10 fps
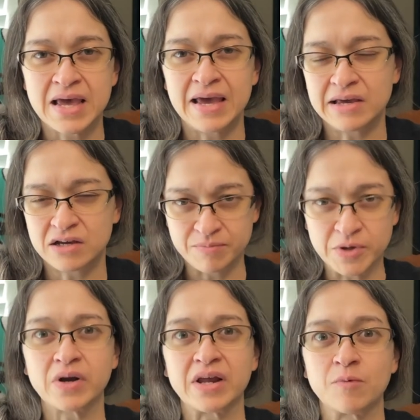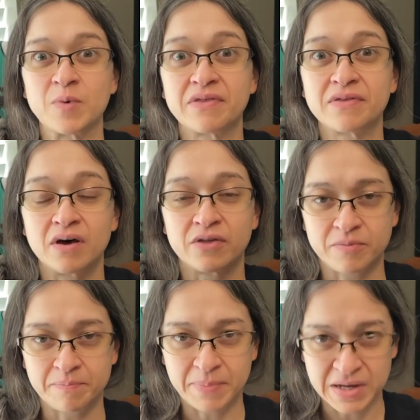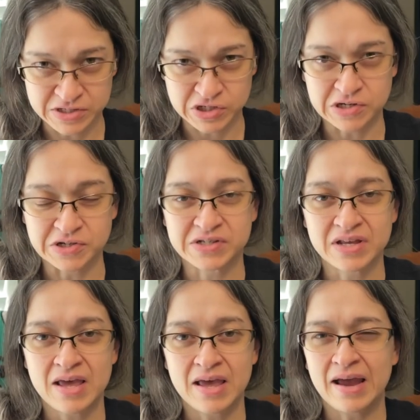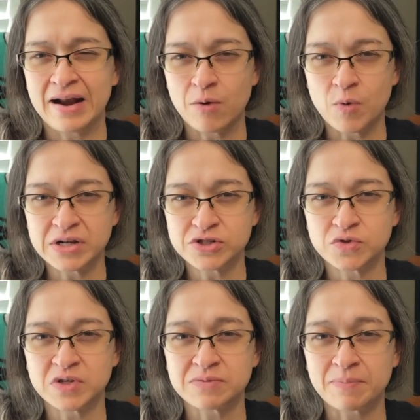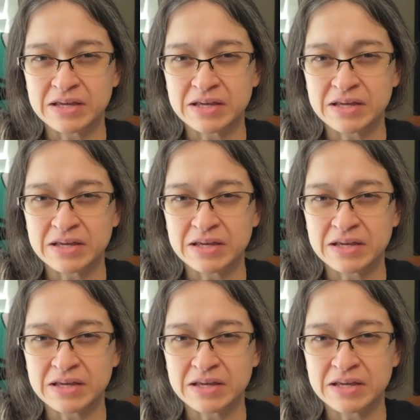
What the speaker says: a community with other puzzlers, and I want to do this by